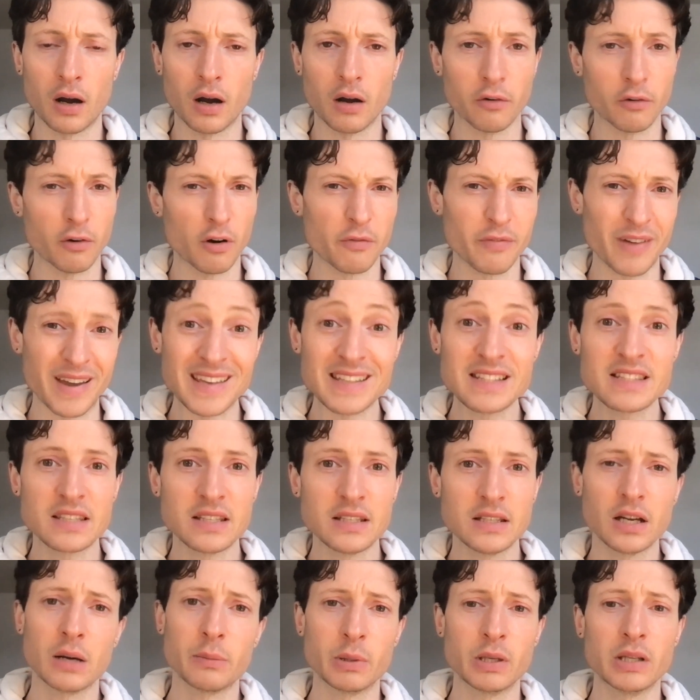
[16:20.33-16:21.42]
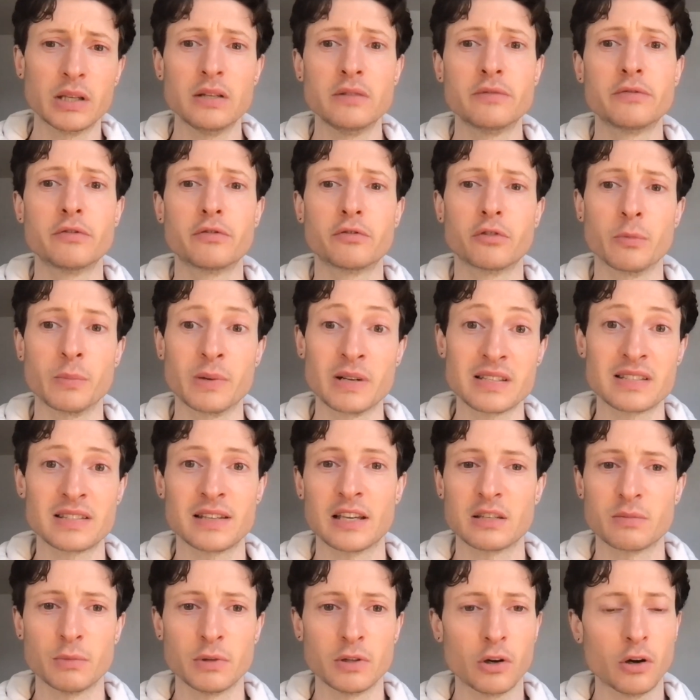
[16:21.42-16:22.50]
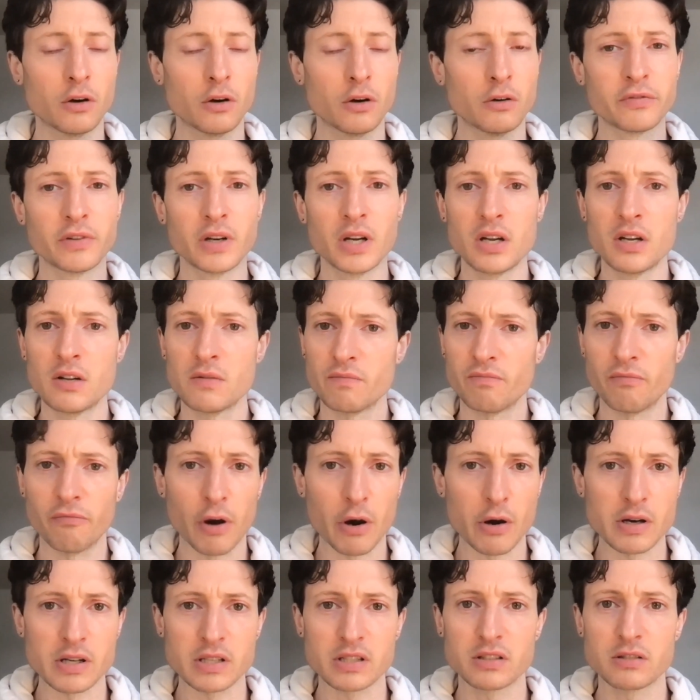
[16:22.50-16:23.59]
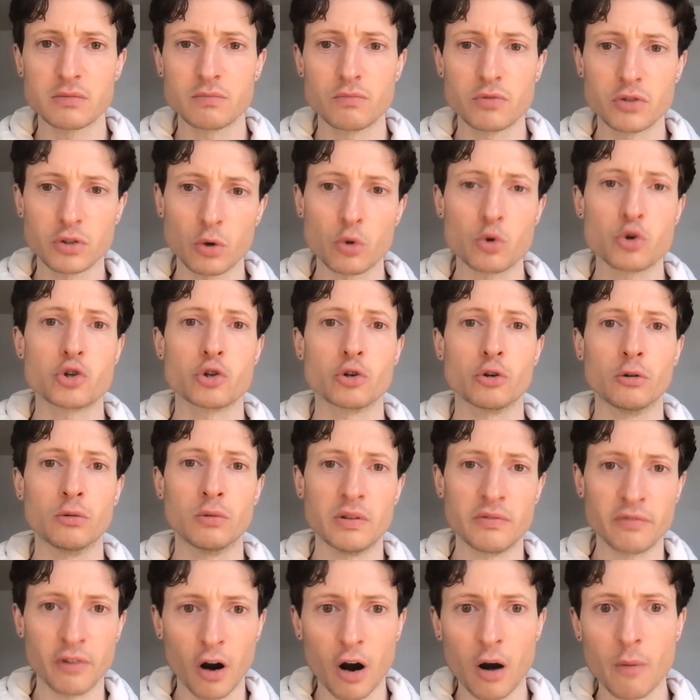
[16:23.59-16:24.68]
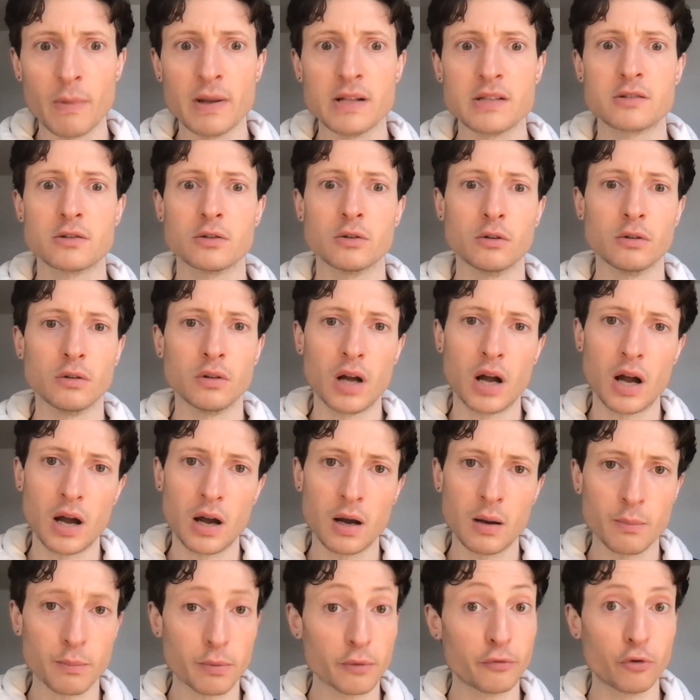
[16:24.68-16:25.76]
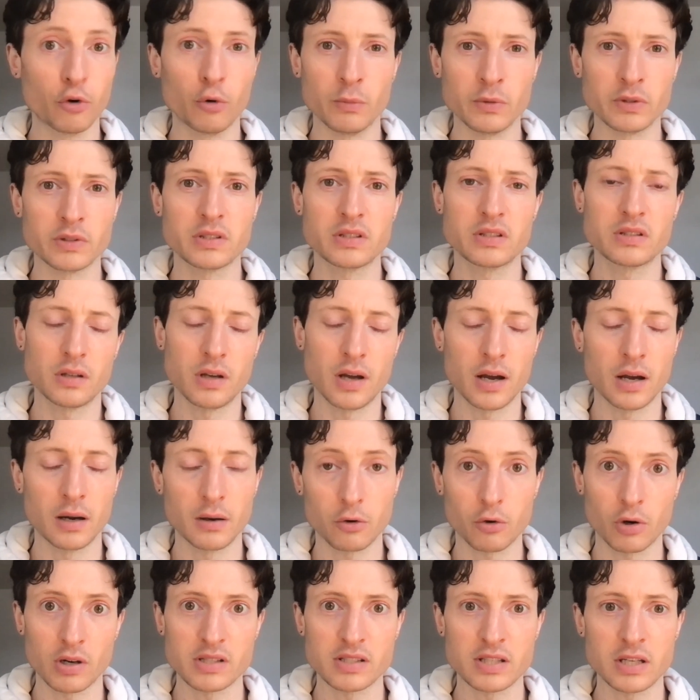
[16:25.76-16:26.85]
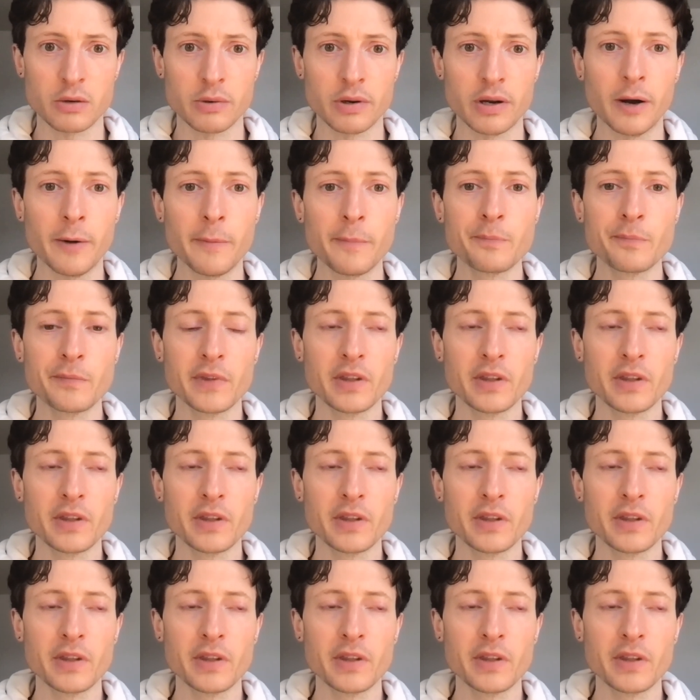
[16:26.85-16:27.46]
of 80, I believe, from an assessment of various social, environmental, and performance criteria.